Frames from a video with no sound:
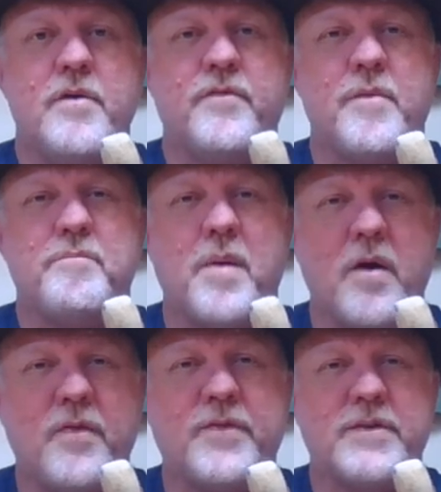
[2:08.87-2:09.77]
for
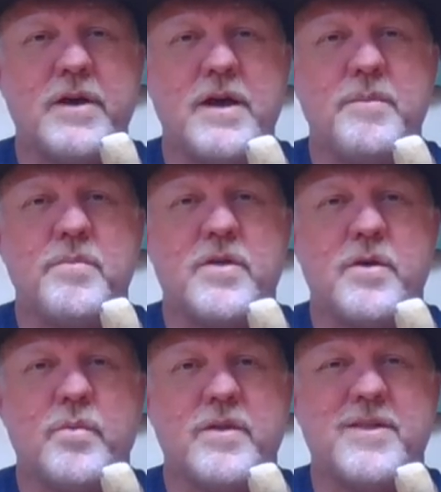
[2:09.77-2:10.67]
both teams,
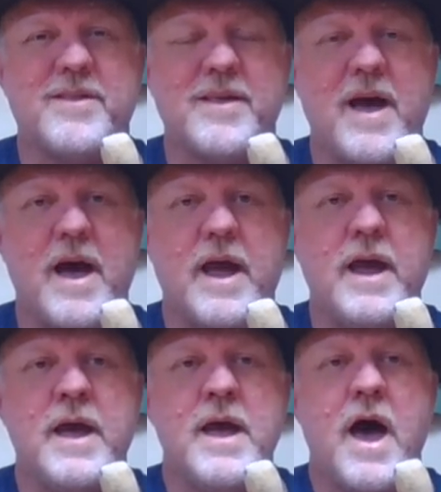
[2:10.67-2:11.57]
you would say,